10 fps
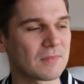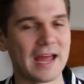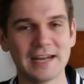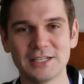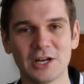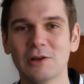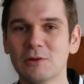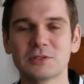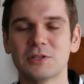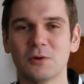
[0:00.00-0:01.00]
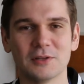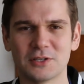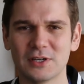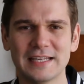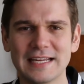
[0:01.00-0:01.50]
And you know, looked at all the
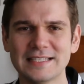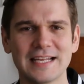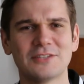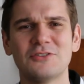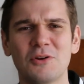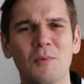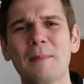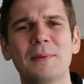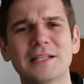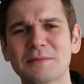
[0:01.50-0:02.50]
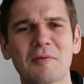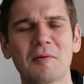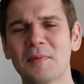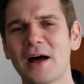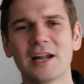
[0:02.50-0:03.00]
sort of gear sets, new weapons, blah
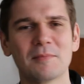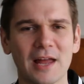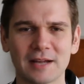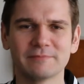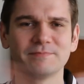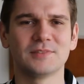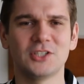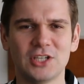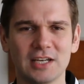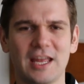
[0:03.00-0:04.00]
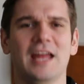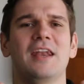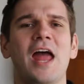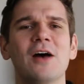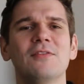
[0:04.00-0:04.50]
blah blah, and I'm like, shit, yeah,
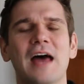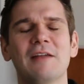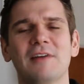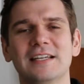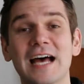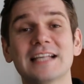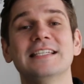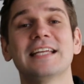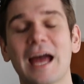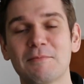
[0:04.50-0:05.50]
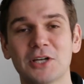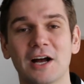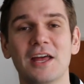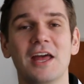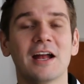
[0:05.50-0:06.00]
nailed that, fantastic
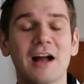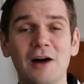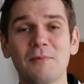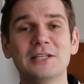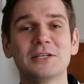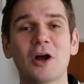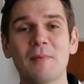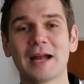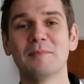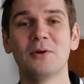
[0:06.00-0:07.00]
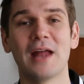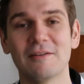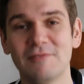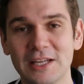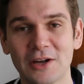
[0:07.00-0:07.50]
capture, can't wait to go back and put
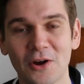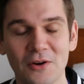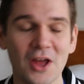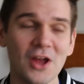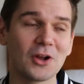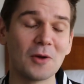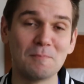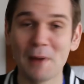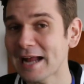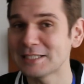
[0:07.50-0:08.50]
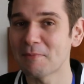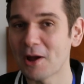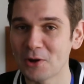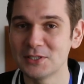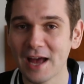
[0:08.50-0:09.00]
out a video, go back to
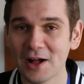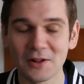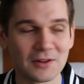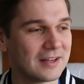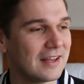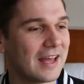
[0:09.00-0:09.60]
my hotel